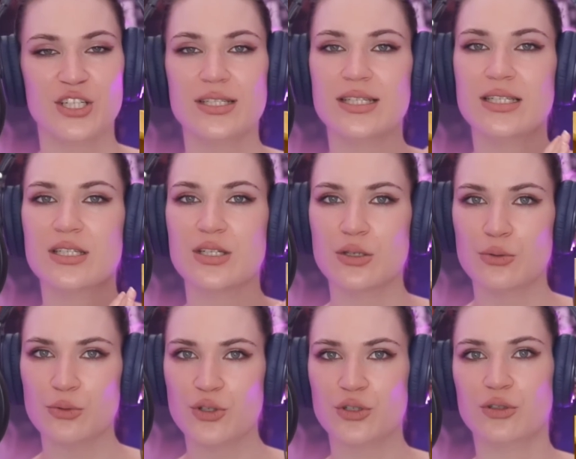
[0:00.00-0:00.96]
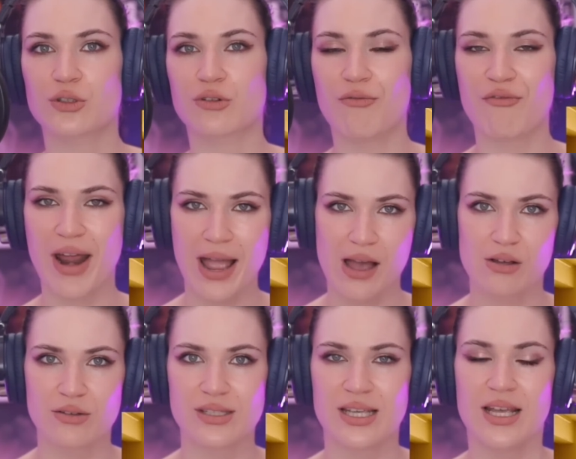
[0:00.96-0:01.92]
the neutral
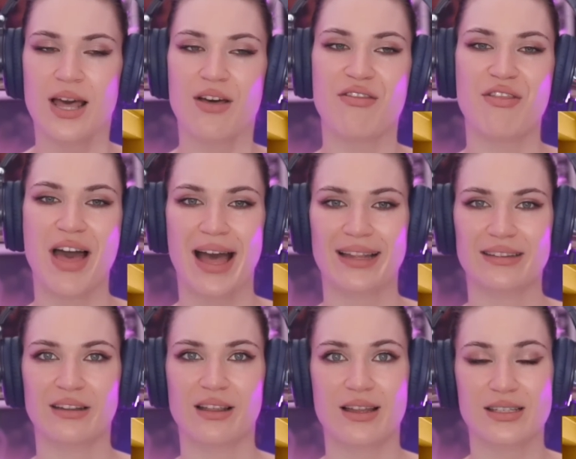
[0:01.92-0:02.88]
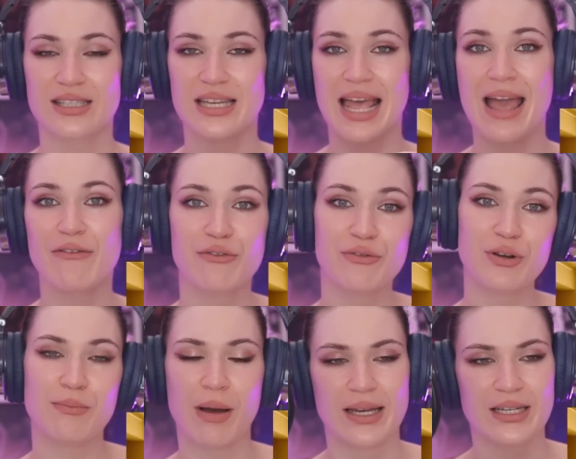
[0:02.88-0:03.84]
ground that lets
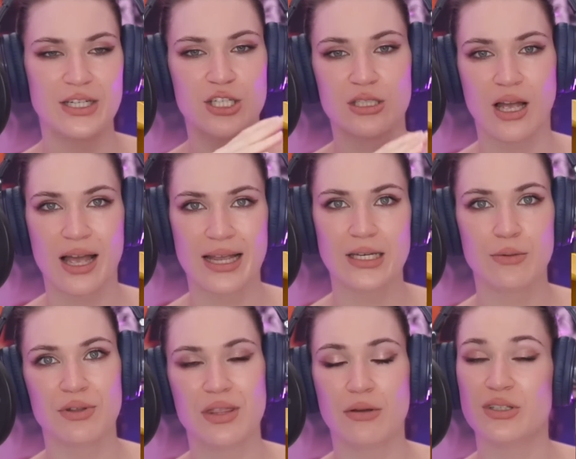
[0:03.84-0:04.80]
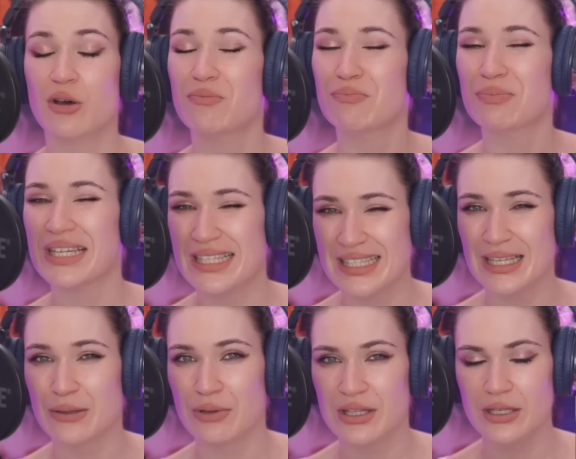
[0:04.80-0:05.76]
everybody shine without
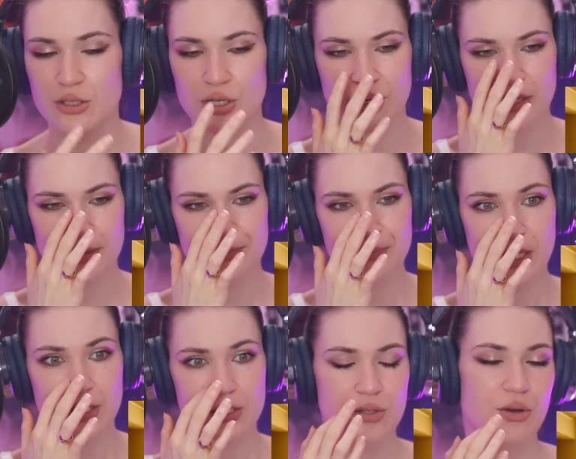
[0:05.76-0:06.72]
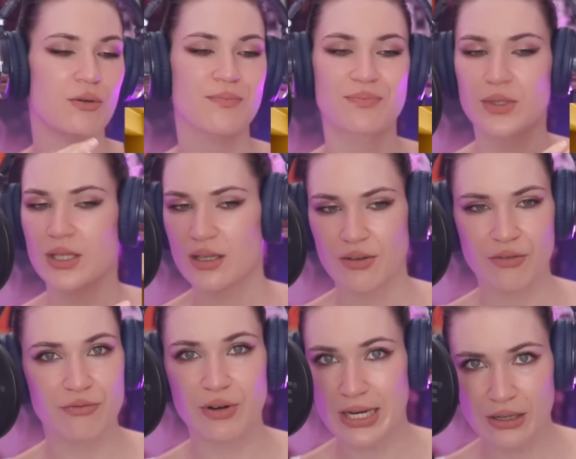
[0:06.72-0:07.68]
competing with each other. So,
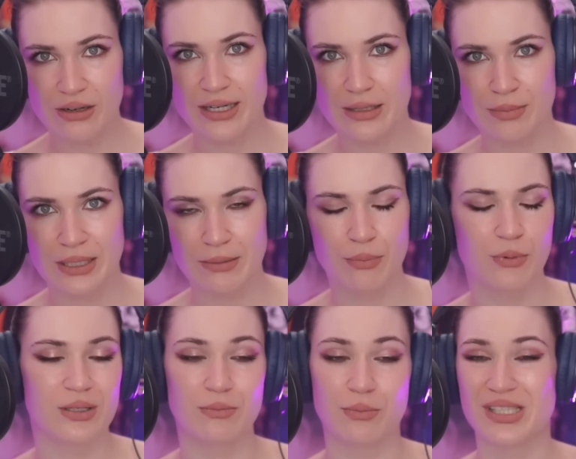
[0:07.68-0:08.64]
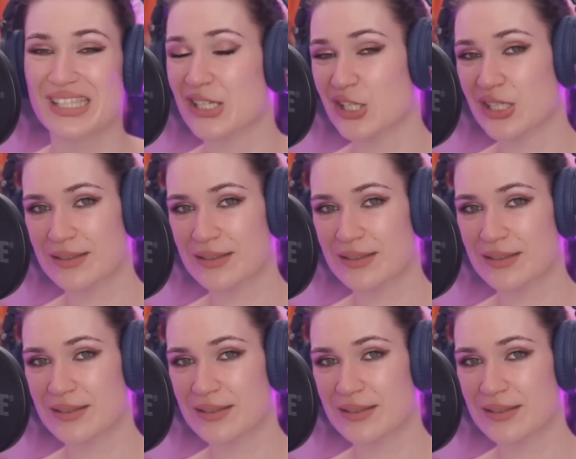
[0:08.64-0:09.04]
incredibly important position.